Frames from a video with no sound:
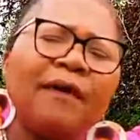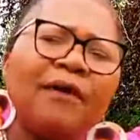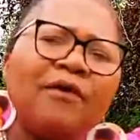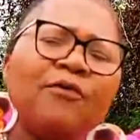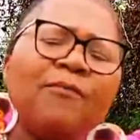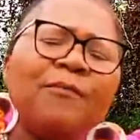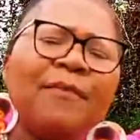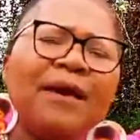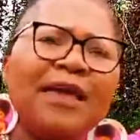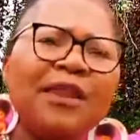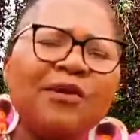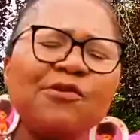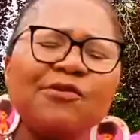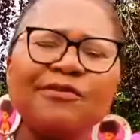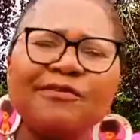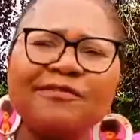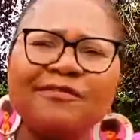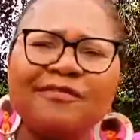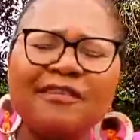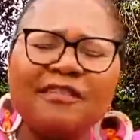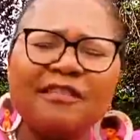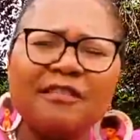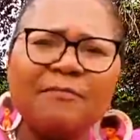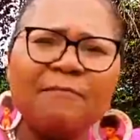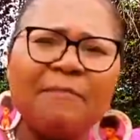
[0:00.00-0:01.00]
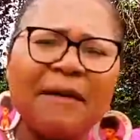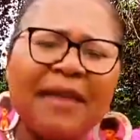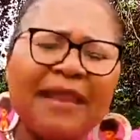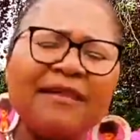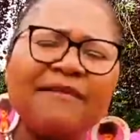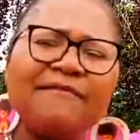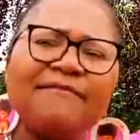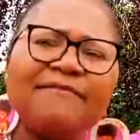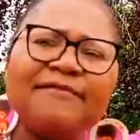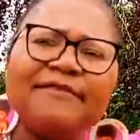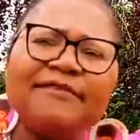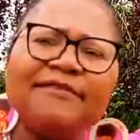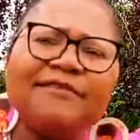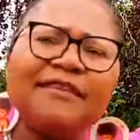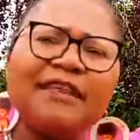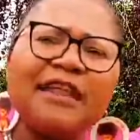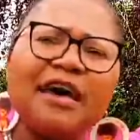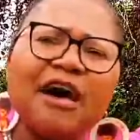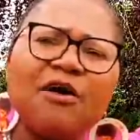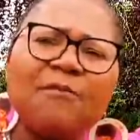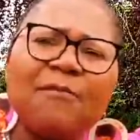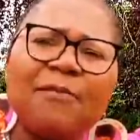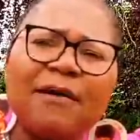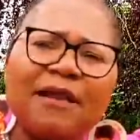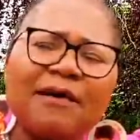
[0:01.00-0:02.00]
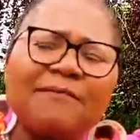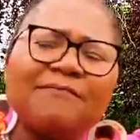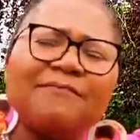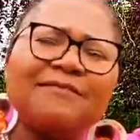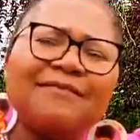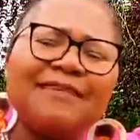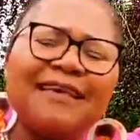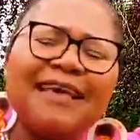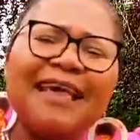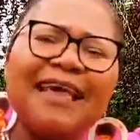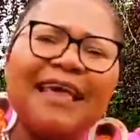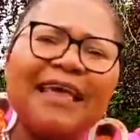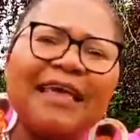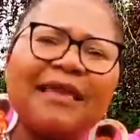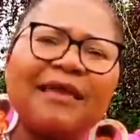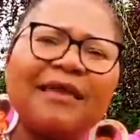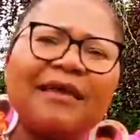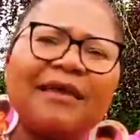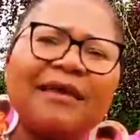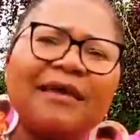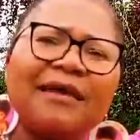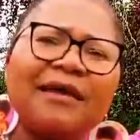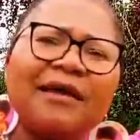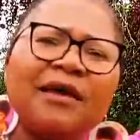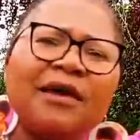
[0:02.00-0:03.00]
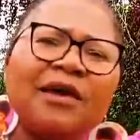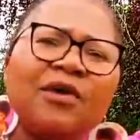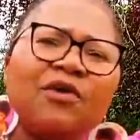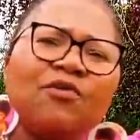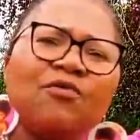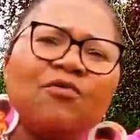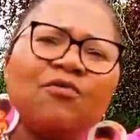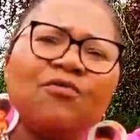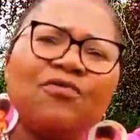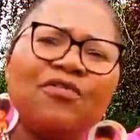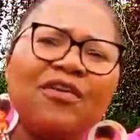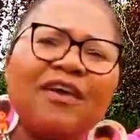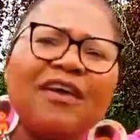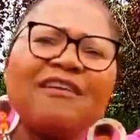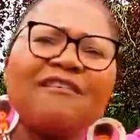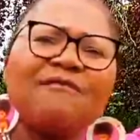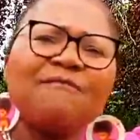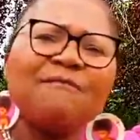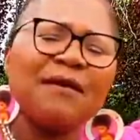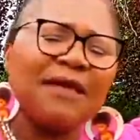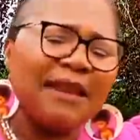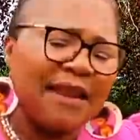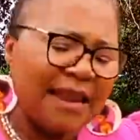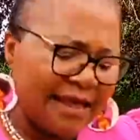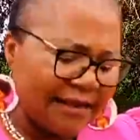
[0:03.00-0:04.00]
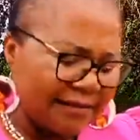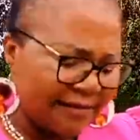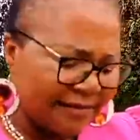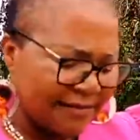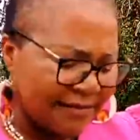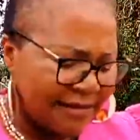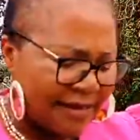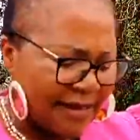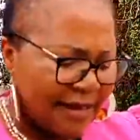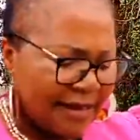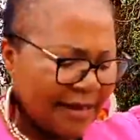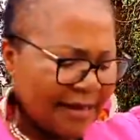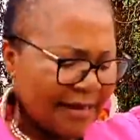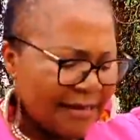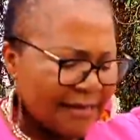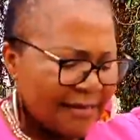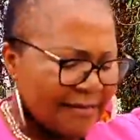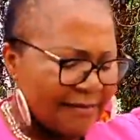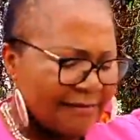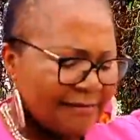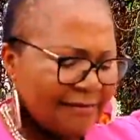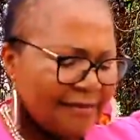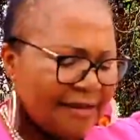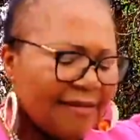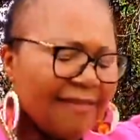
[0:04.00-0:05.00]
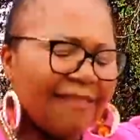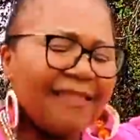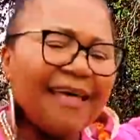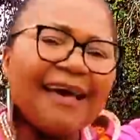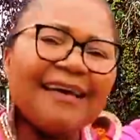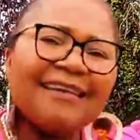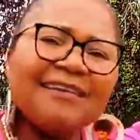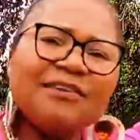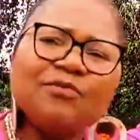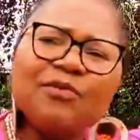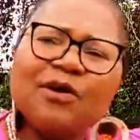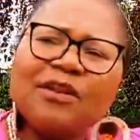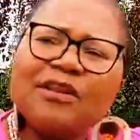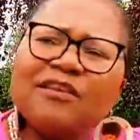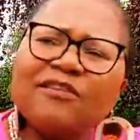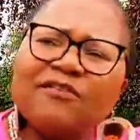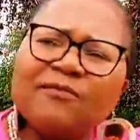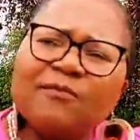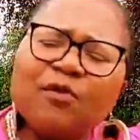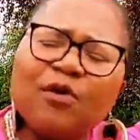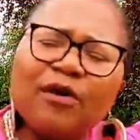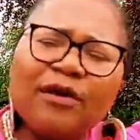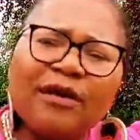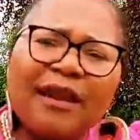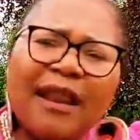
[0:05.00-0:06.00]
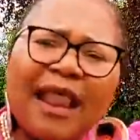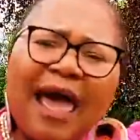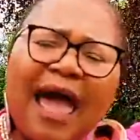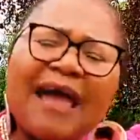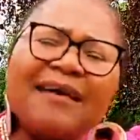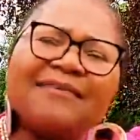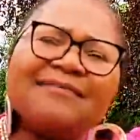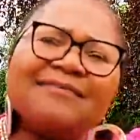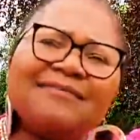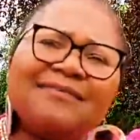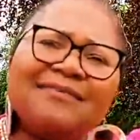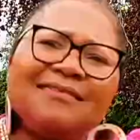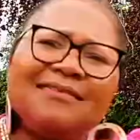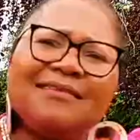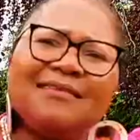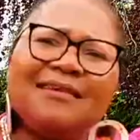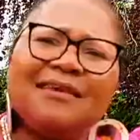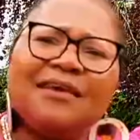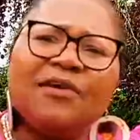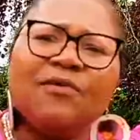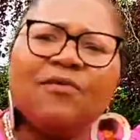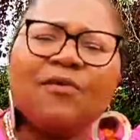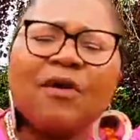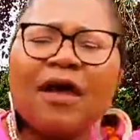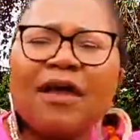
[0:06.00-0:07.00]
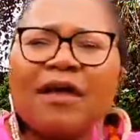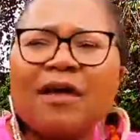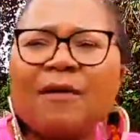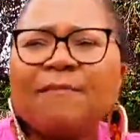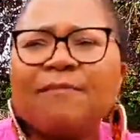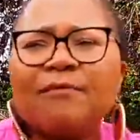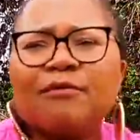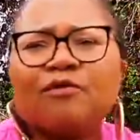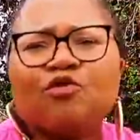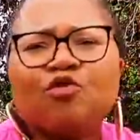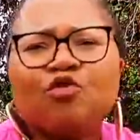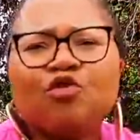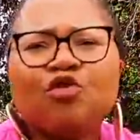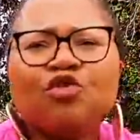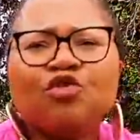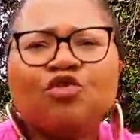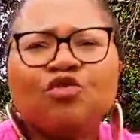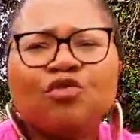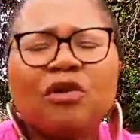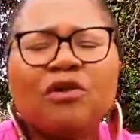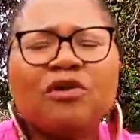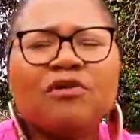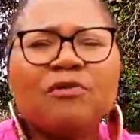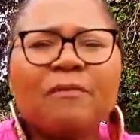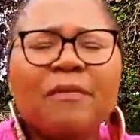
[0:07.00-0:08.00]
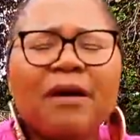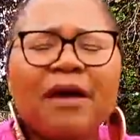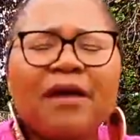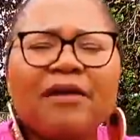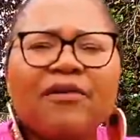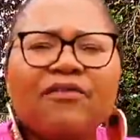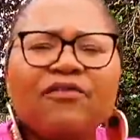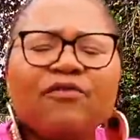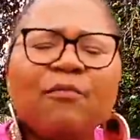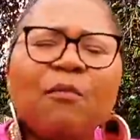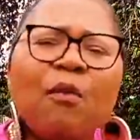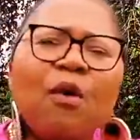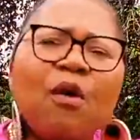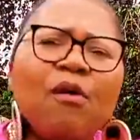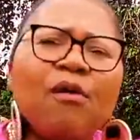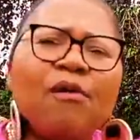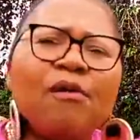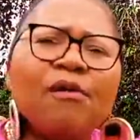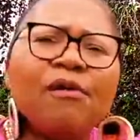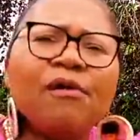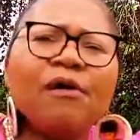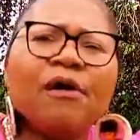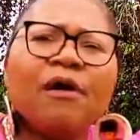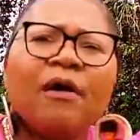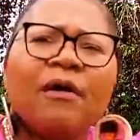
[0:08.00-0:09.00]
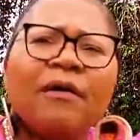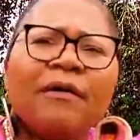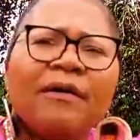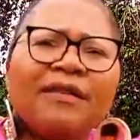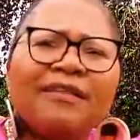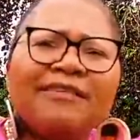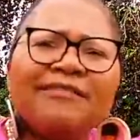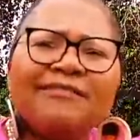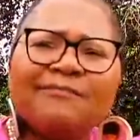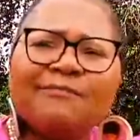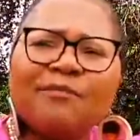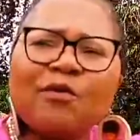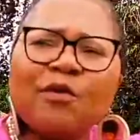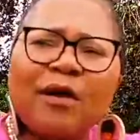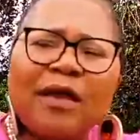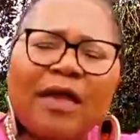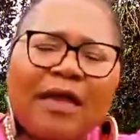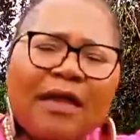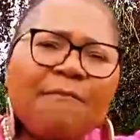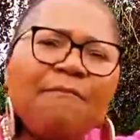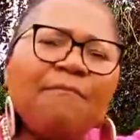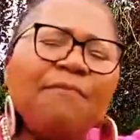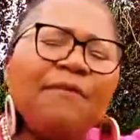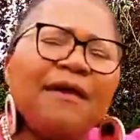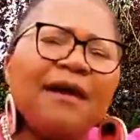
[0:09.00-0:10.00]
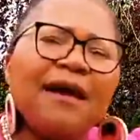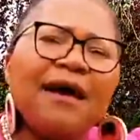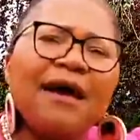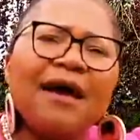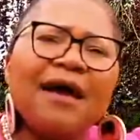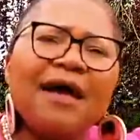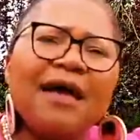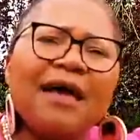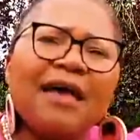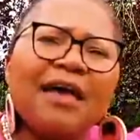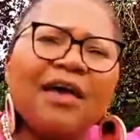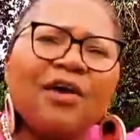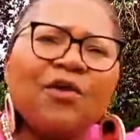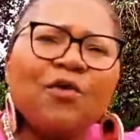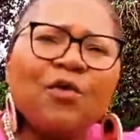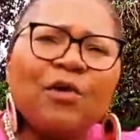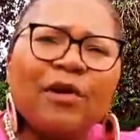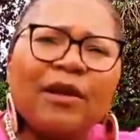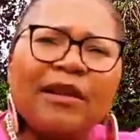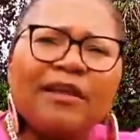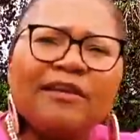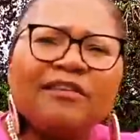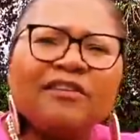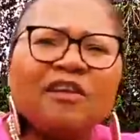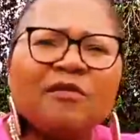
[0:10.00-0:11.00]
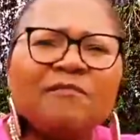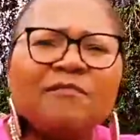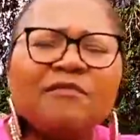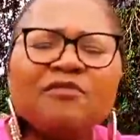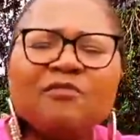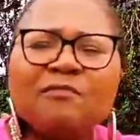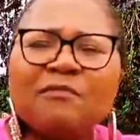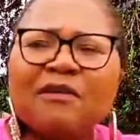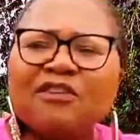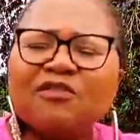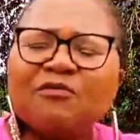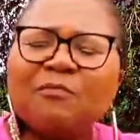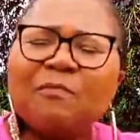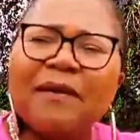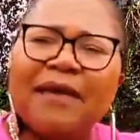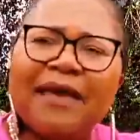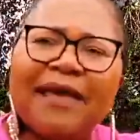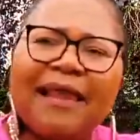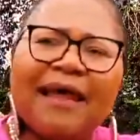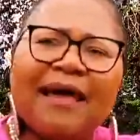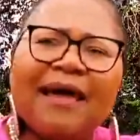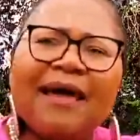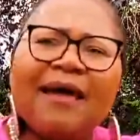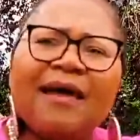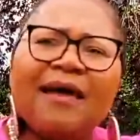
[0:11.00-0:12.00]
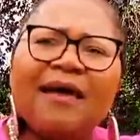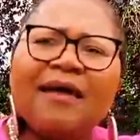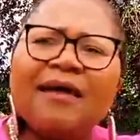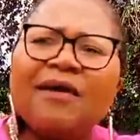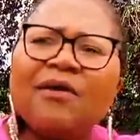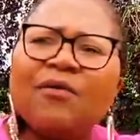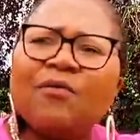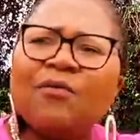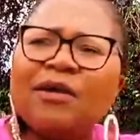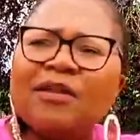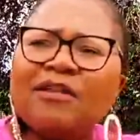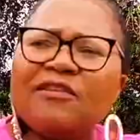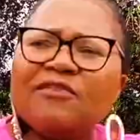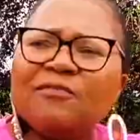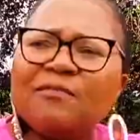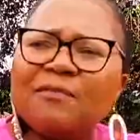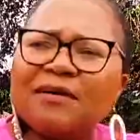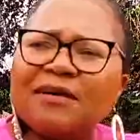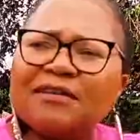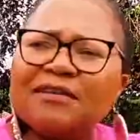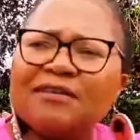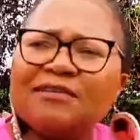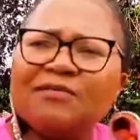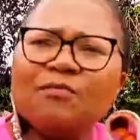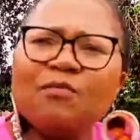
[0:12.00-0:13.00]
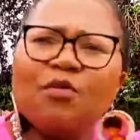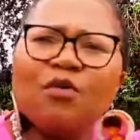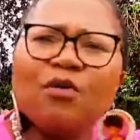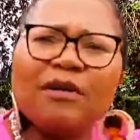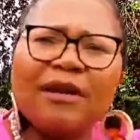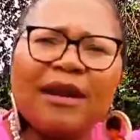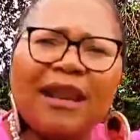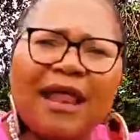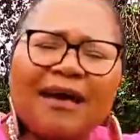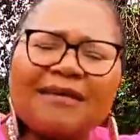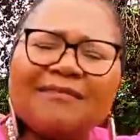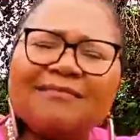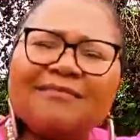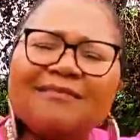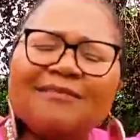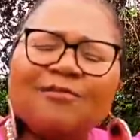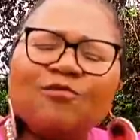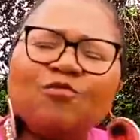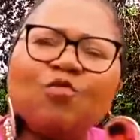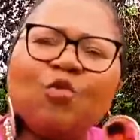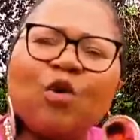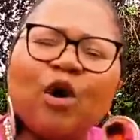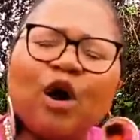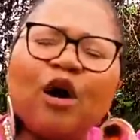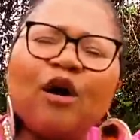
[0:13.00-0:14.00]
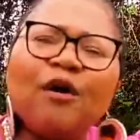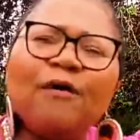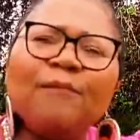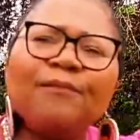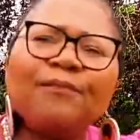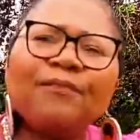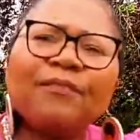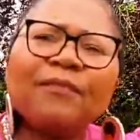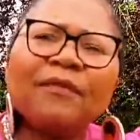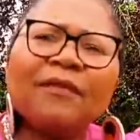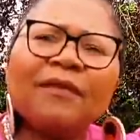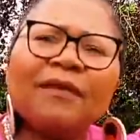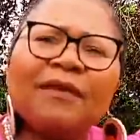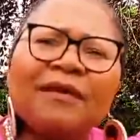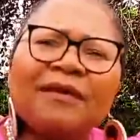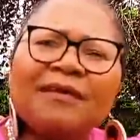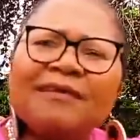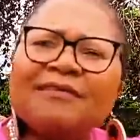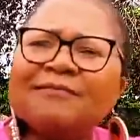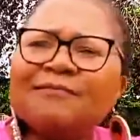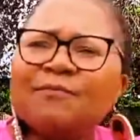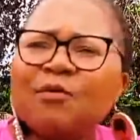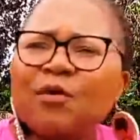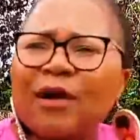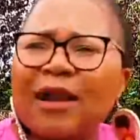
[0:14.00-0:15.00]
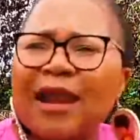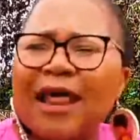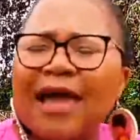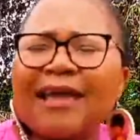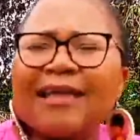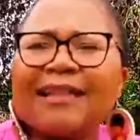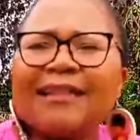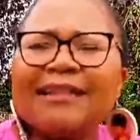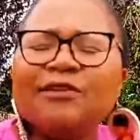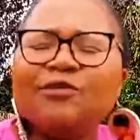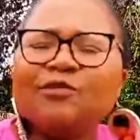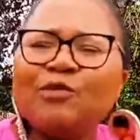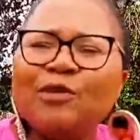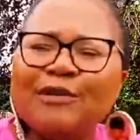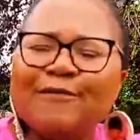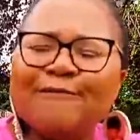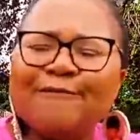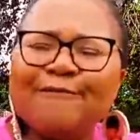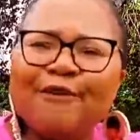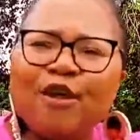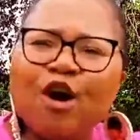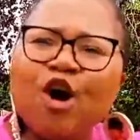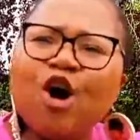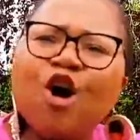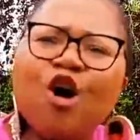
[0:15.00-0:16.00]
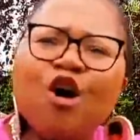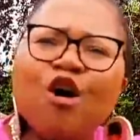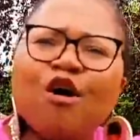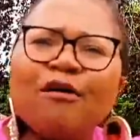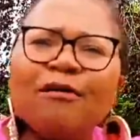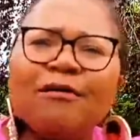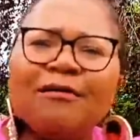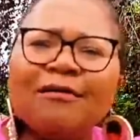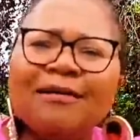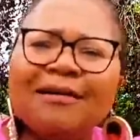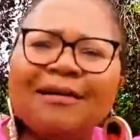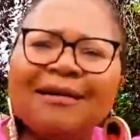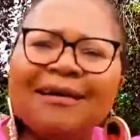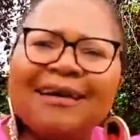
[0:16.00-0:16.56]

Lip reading: You may not see the benefit now, but I'm saying you will thank me later, seeing that when he's more relaxed, you are able to enjoy your marriage more. When he's more happier, your relationship is much better. When he's much more relaxed as well, he's more likely to live long.